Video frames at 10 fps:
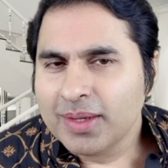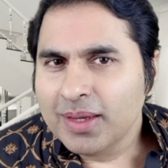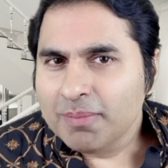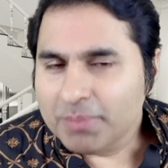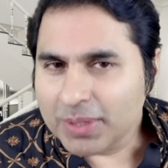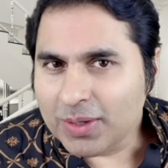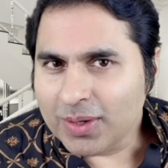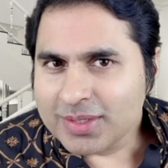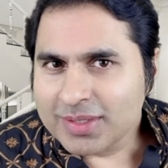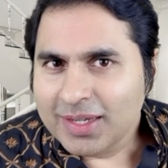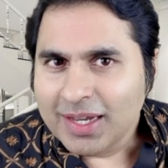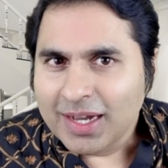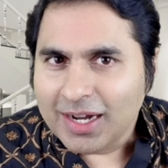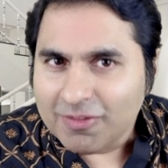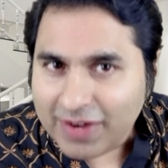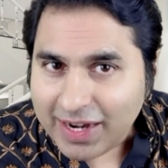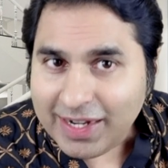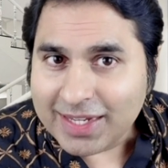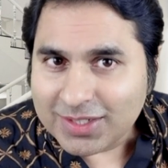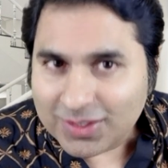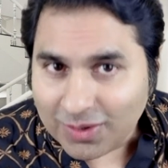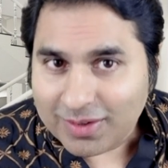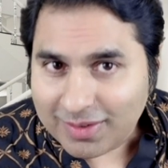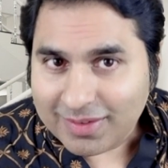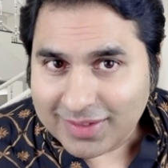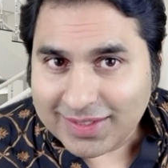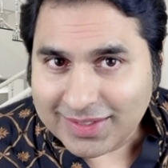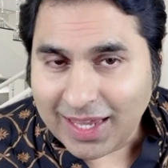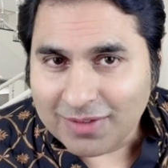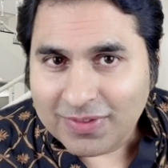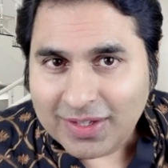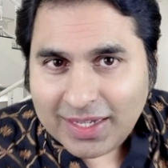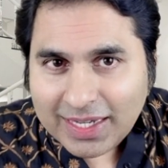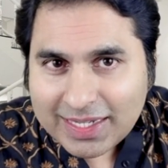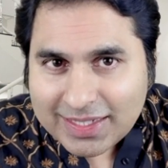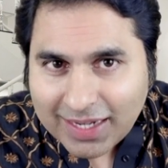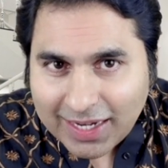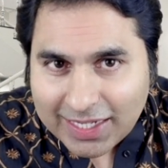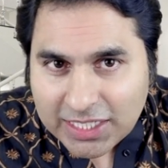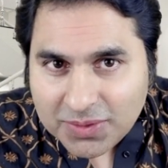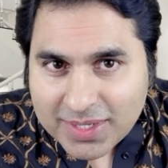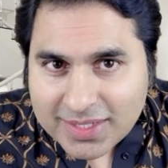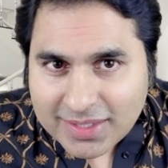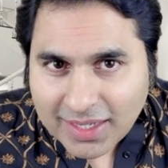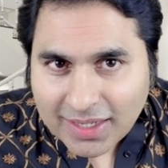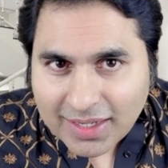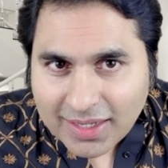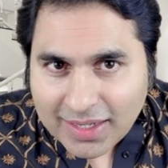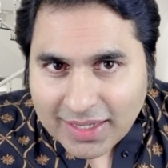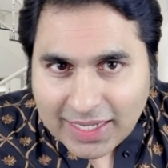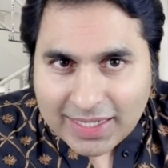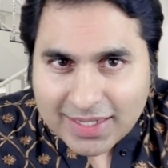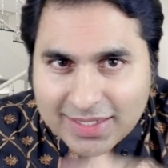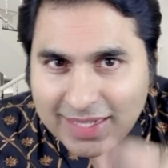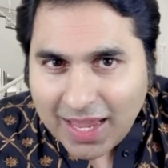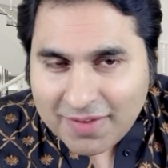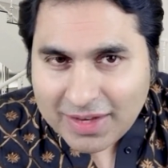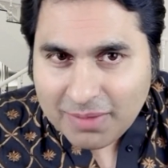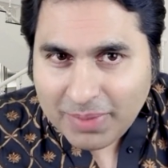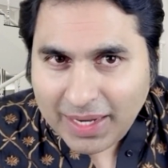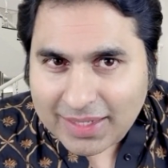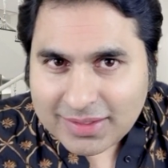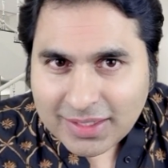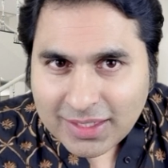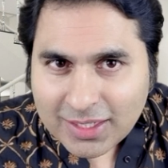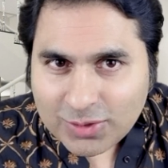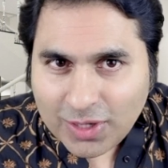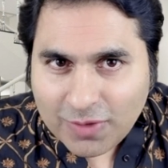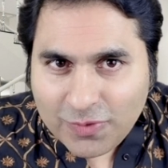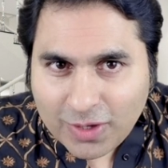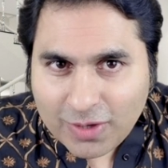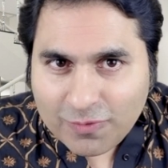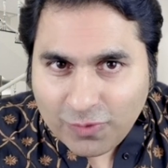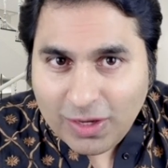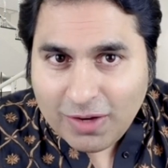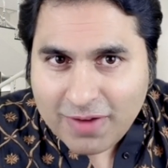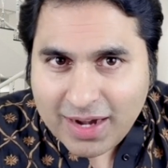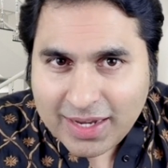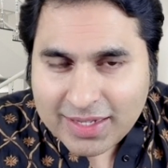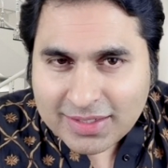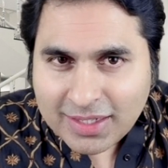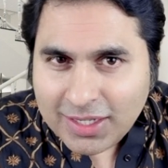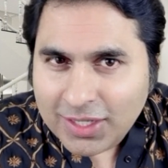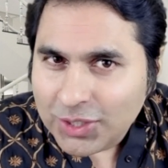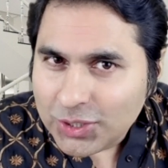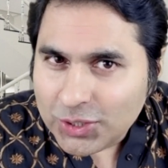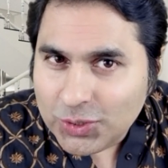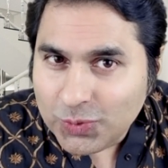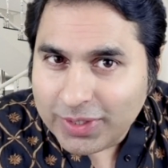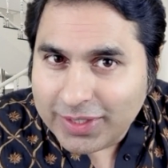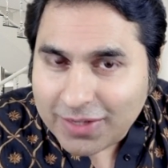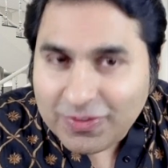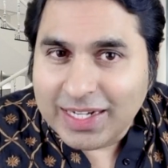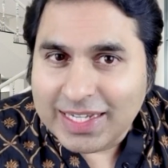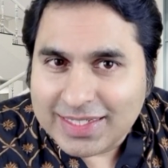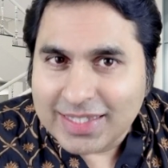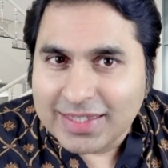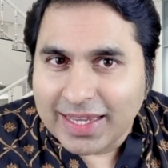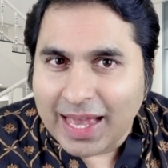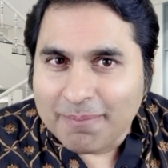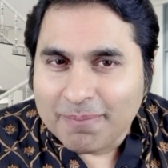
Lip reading: Because awareness or the self is a continuous thing. It doesn't have any breaks. So if you're in full awareness, you would definitely see the gap.